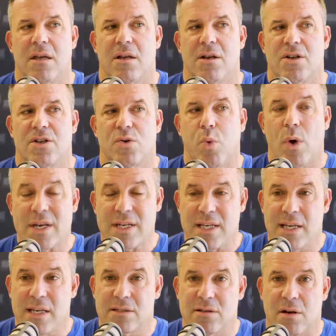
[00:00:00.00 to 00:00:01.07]
20
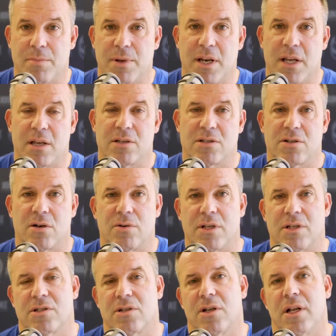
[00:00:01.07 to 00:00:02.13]
years that I've been in consulting,
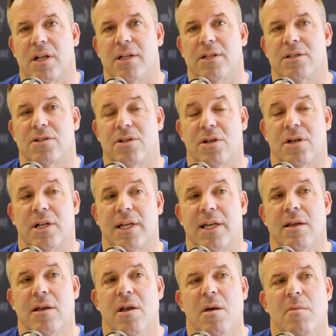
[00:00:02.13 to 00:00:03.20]
certainly,
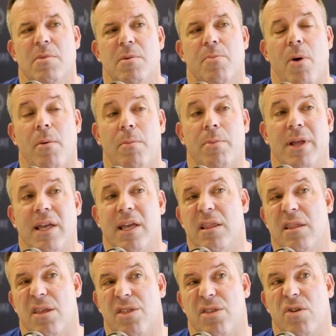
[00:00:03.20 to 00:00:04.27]
but probably in
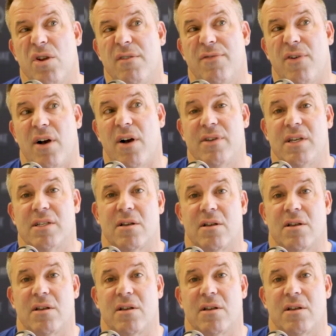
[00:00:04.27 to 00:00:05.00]
the 35 years that I've